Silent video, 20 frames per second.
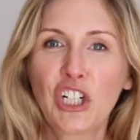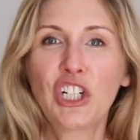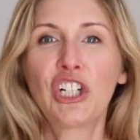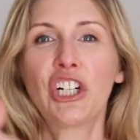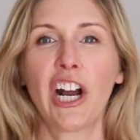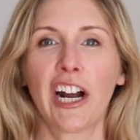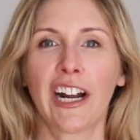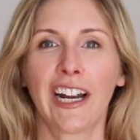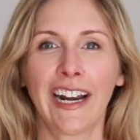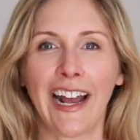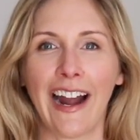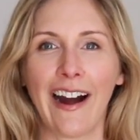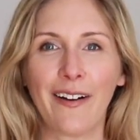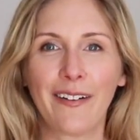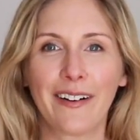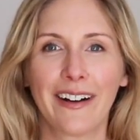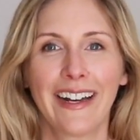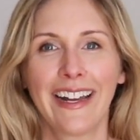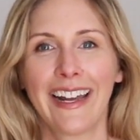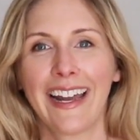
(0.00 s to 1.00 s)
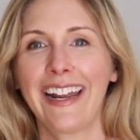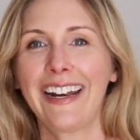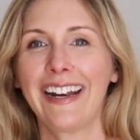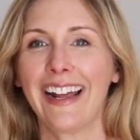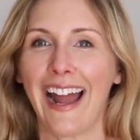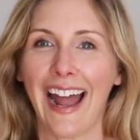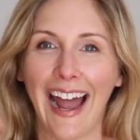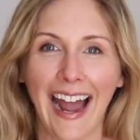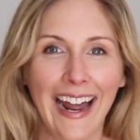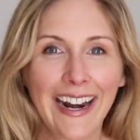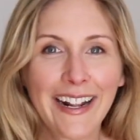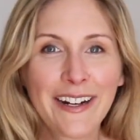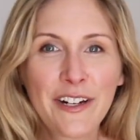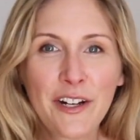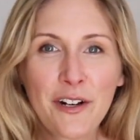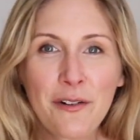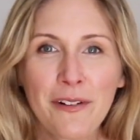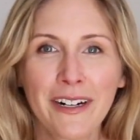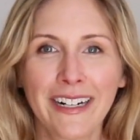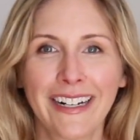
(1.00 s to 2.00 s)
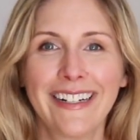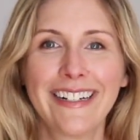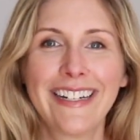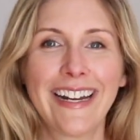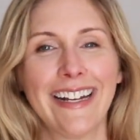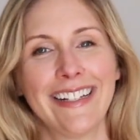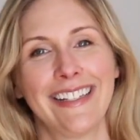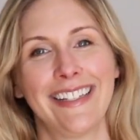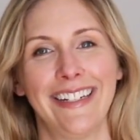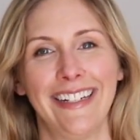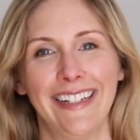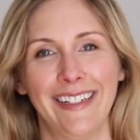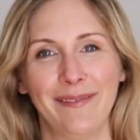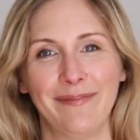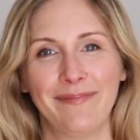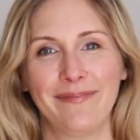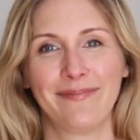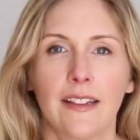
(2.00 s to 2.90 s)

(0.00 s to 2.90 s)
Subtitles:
Chuck it out and add a new one and test it.